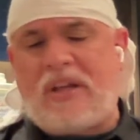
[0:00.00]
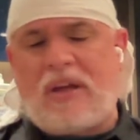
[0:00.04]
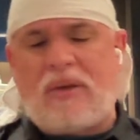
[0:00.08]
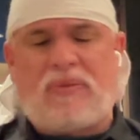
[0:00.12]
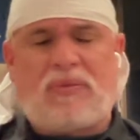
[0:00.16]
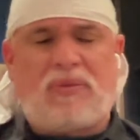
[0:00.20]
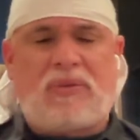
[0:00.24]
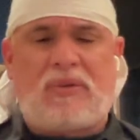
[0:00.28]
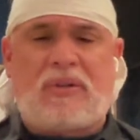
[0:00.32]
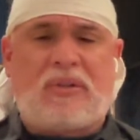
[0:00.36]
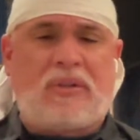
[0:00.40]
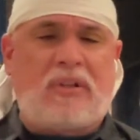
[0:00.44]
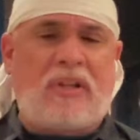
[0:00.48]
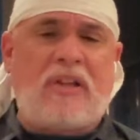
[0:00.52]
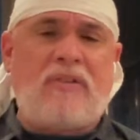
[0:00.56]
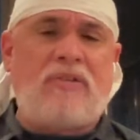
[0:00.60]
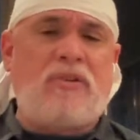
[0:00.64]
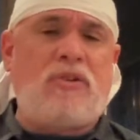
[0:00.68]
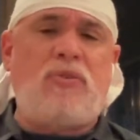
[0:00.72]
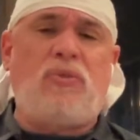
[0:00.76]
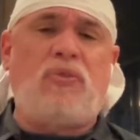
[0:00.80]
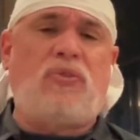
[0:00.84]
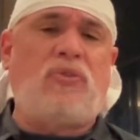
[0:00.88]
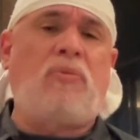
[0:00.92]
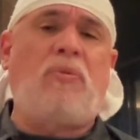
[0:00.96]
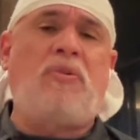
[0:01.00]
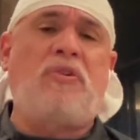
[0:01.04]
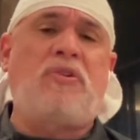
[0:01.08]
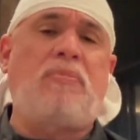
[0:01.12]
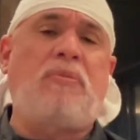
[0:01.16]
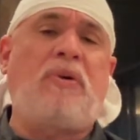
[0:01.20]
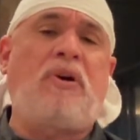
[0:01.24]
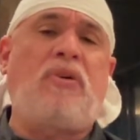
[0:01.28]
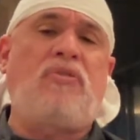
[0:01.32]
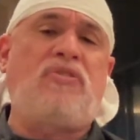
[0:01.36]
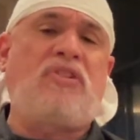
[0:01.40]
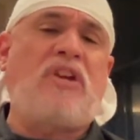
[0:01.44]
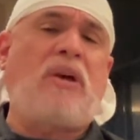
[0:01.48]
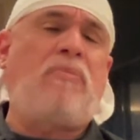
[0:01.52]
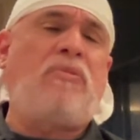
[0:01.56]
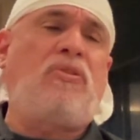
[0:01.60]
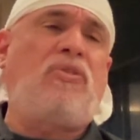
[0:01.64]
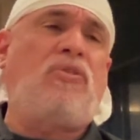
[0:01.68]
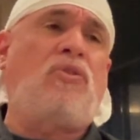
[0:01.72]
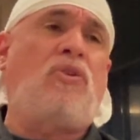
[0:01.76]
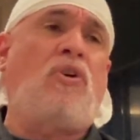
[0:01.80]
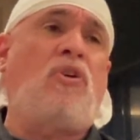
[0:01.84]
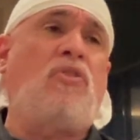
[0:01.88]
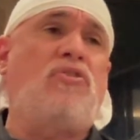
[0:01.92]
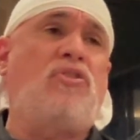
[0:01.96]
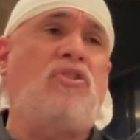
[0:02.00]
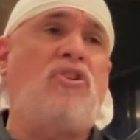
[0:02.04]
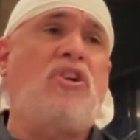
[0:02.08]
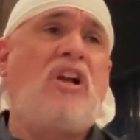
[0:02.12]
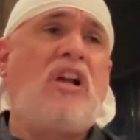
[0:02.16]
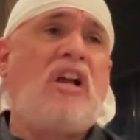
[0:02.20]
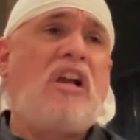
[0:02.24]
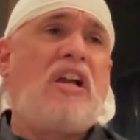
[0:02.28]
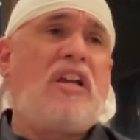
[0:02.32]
that claimed he knew so much about Japanese culture,